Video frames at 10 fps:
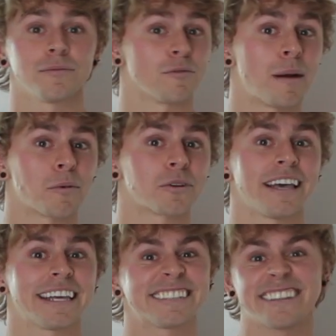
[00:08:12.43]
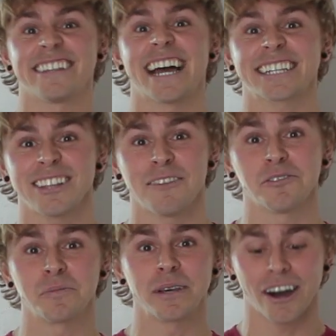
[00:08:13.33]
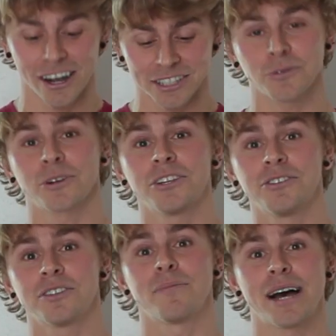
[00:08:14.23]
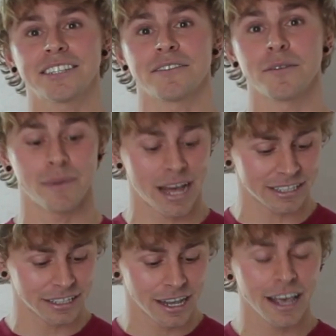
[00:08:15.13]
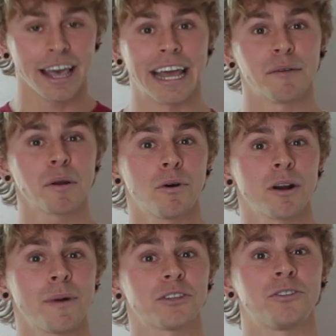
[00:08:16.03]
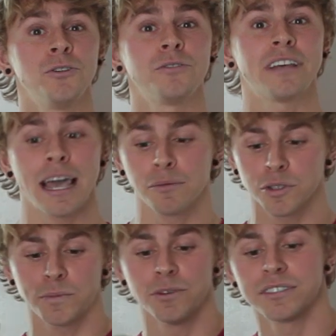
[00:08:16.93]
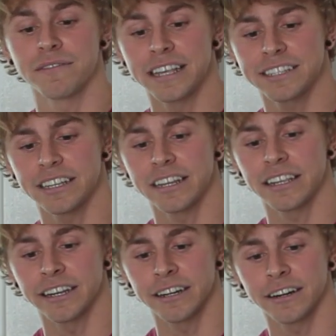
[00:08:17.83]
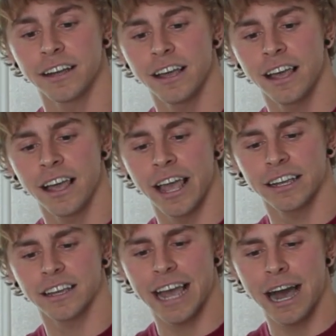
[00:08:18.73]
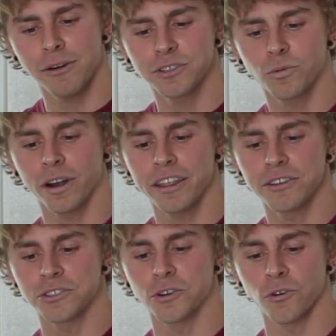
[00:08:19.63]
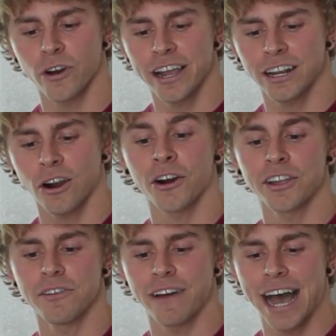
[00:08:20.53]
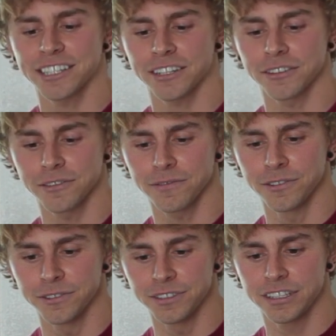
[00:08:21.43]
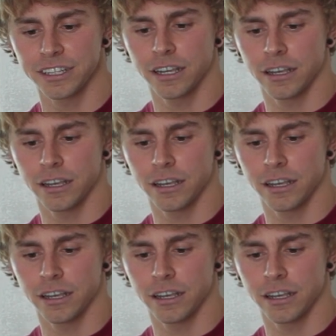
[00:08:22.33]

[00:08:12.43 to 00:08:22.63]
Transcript: Remember, we're taking this to the next level and beyond, so we're going to use the best of the best. And I'm going to put about 2 tablespoons of this in here. And cacao is one of those great cardiovascular foods.